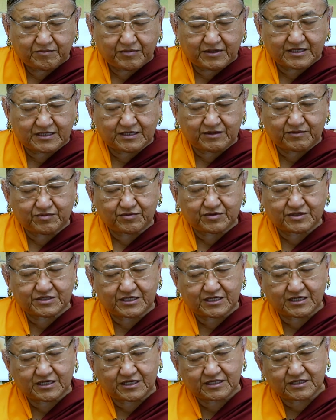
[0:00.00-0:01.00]
but if you
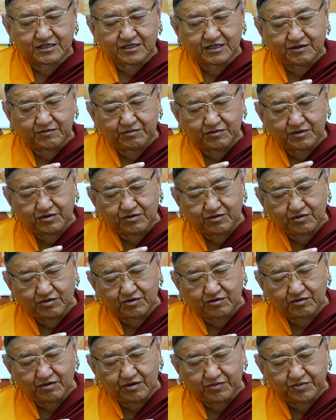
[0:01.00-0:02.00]
take it, even though
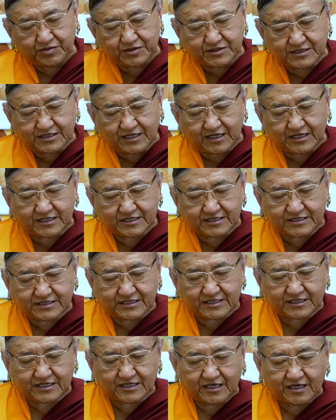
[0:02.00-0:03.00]
you are physically
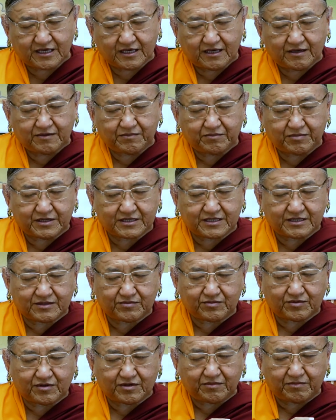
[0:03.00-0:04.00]
sick, but
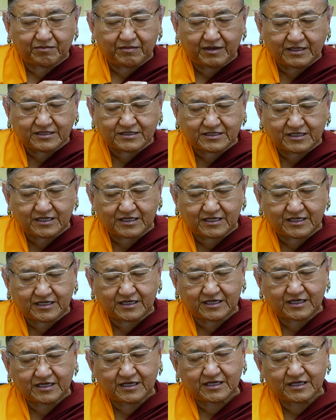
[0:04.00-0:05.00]
if you are
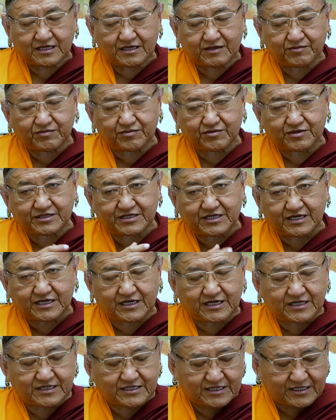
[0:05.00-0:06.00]
mentally, if you
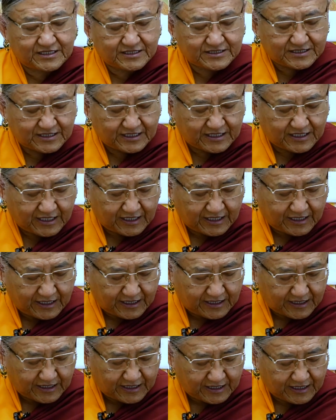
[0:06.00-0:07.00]
take it as a
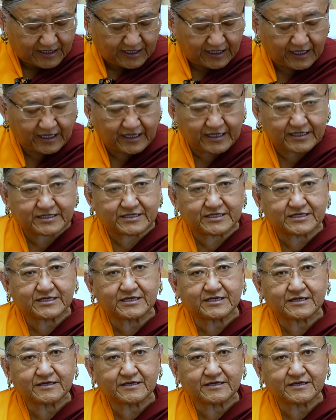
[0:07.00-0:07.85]
light,